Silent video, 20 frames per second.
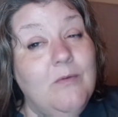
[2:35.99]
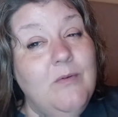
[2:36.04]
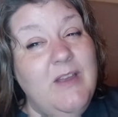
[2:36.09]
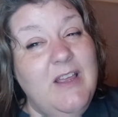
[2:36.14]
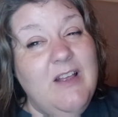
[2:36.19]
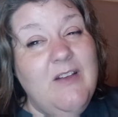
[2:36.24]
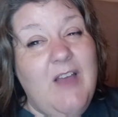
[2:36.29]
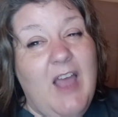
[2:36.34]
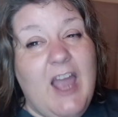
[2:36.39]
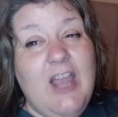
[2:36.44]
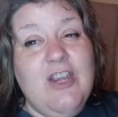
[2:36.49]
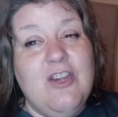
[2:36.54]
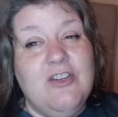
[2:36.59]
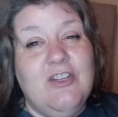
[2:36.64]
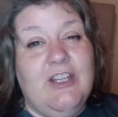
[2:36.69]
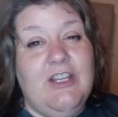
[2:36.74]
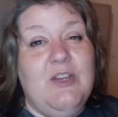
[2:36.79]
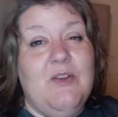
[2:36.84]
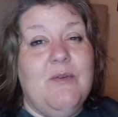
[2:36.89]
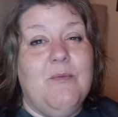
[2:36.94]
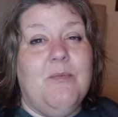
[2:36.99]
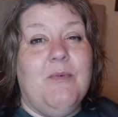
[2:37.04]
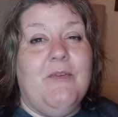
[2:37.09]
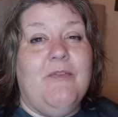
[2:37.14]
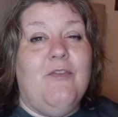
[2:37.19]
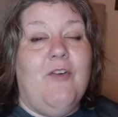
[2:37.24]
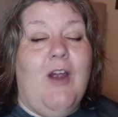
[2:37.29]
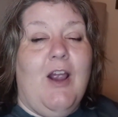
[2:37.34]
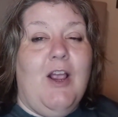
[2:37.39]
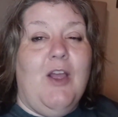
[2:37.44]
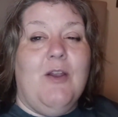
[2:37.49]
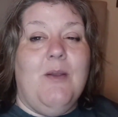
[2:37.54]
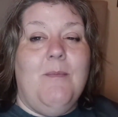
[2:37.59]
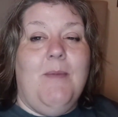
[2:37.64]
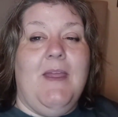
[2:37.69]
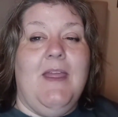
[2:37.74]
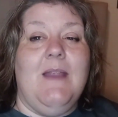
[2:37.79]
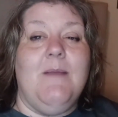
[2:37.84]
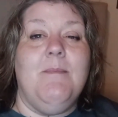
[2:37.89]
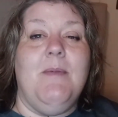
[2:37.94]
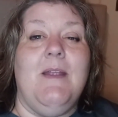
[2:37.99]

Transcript: Well, I usually do it before I go to bed,